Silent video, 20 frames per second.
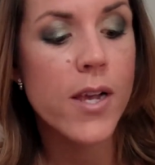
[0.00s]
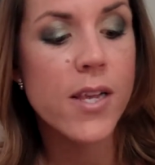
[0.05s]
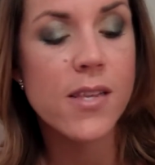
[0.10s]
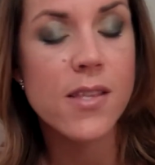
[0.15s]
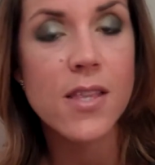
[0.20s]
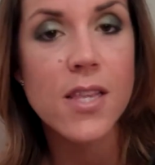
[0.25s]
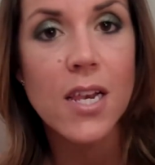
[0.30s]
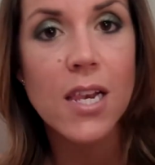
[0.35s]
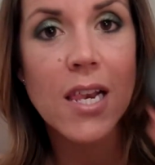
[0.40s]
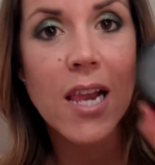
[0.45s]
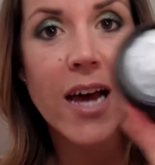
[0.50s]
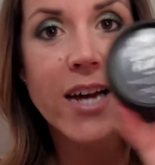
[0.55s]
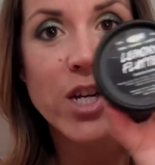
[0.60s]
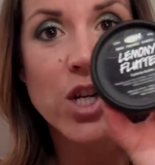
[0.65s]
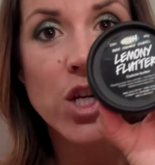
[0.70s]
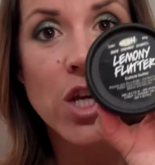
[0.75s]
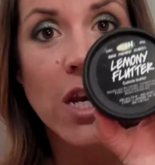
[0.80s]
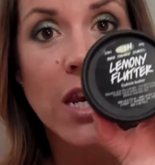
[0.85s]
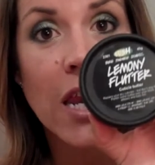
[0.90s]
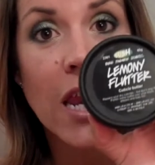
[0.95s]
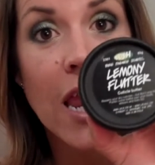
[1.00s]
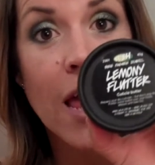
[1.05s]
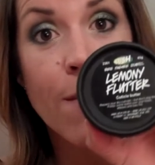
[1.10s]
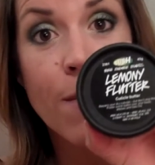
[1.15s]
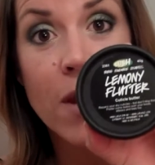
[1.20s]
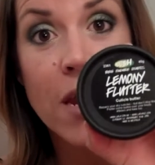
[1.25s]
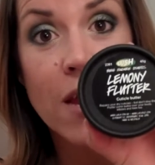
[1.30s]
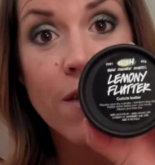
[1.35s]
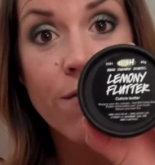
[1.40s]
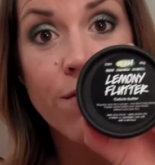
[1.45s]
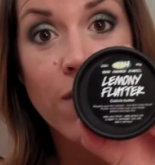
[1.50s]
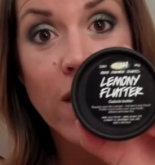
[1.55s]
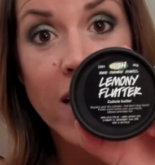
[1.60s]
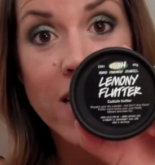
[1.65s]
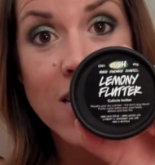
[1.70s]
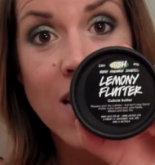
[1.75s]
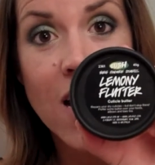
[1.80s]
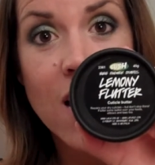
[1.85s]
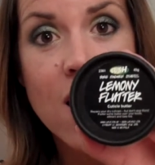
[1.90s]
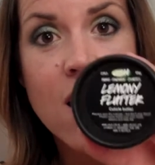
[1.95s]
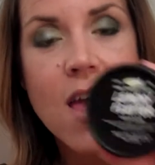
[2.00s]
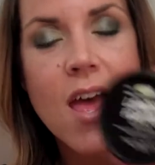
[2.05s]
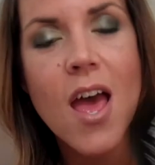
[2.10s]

is the Lush Lemony Flutter,